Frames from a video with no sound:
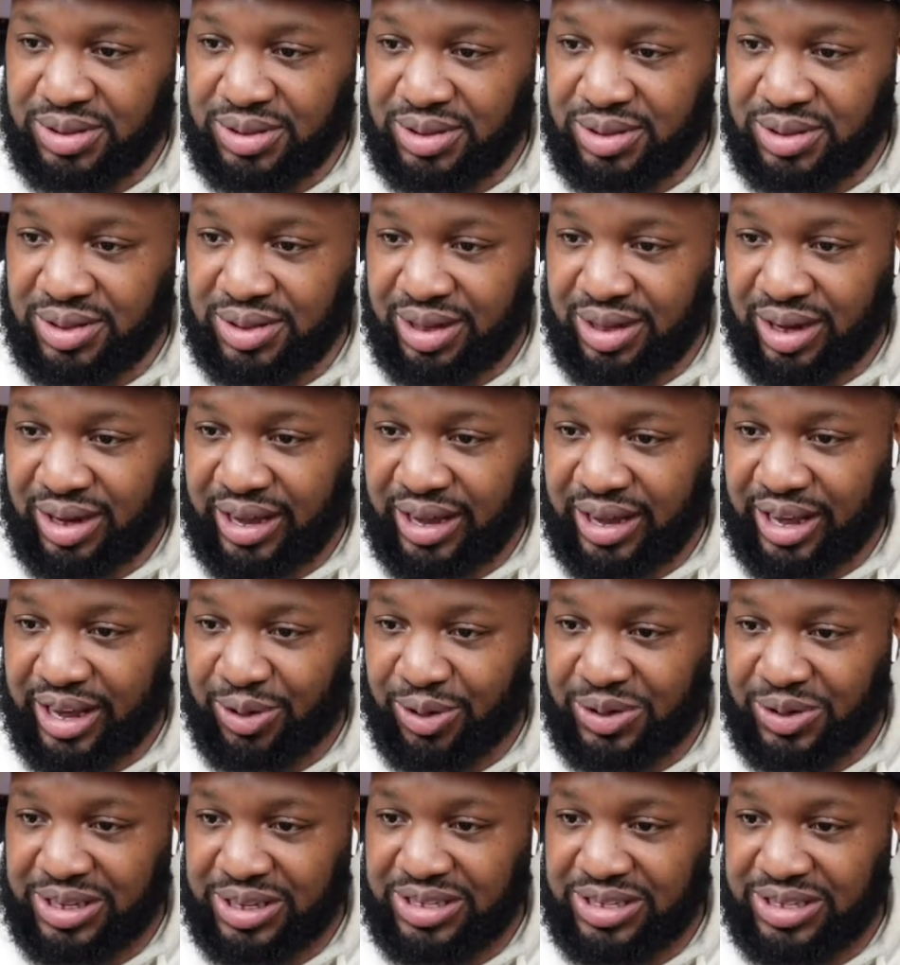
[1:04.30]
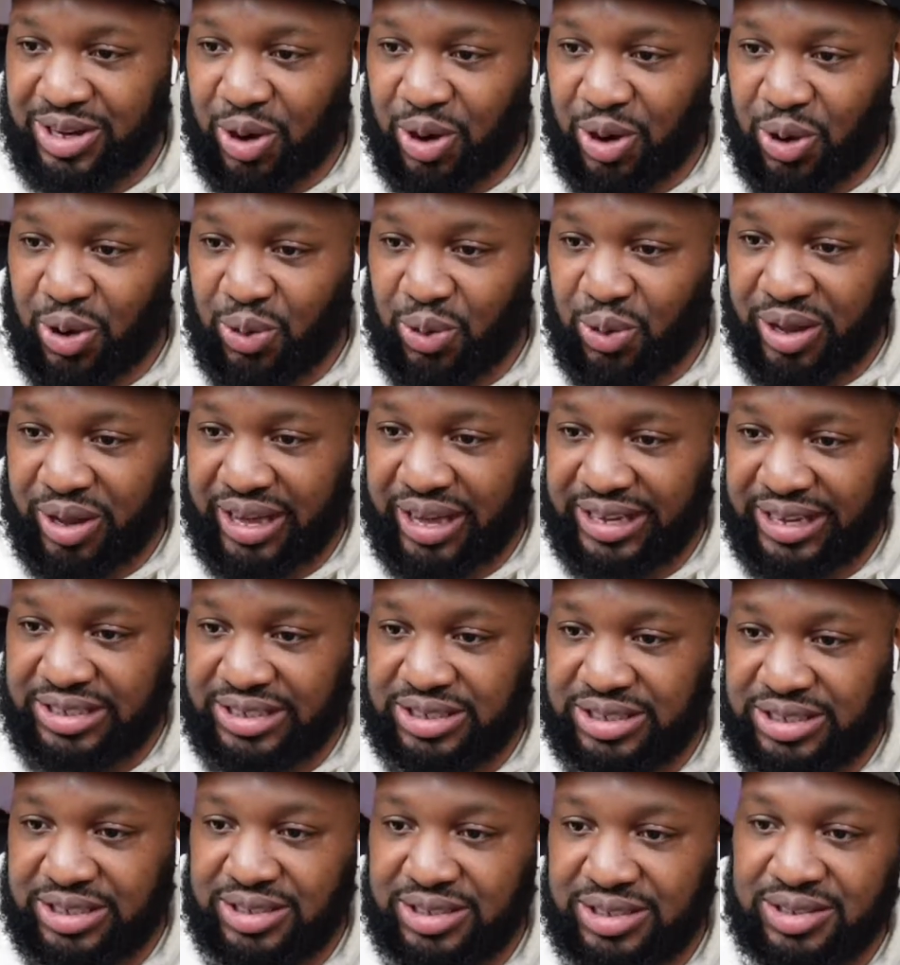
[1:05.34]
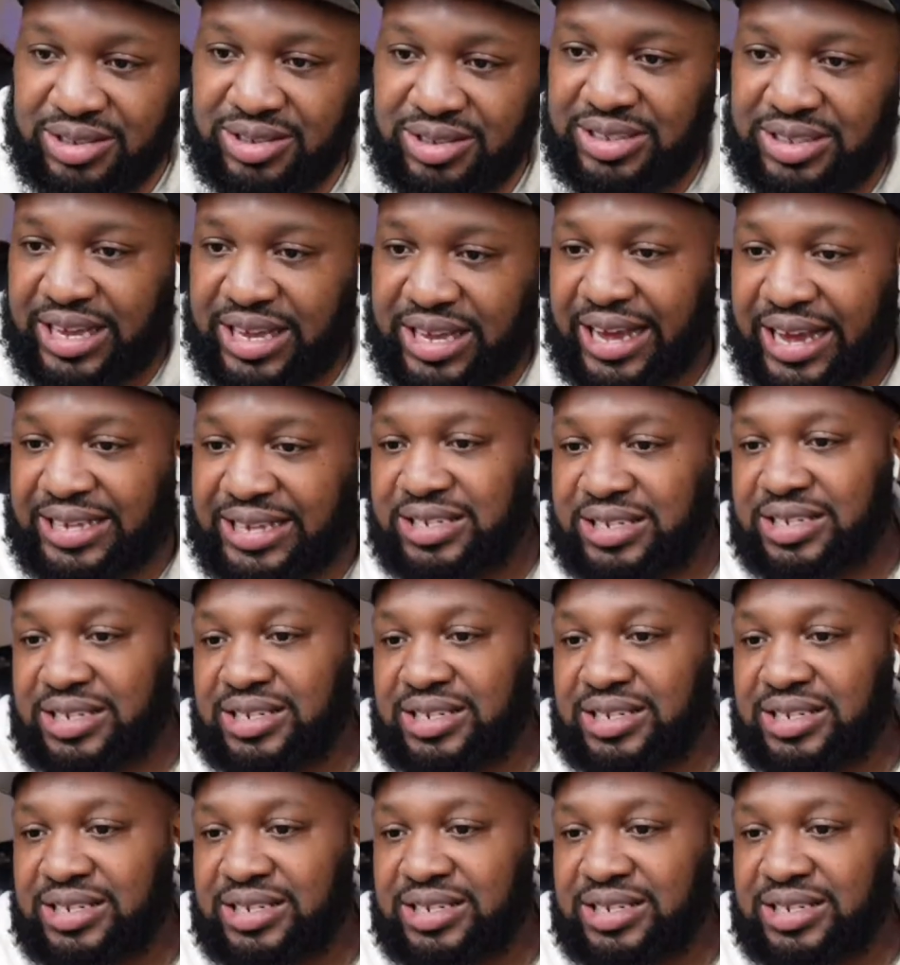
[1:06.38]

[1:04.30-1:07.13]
A Healthy Soul Kitchen, Texas.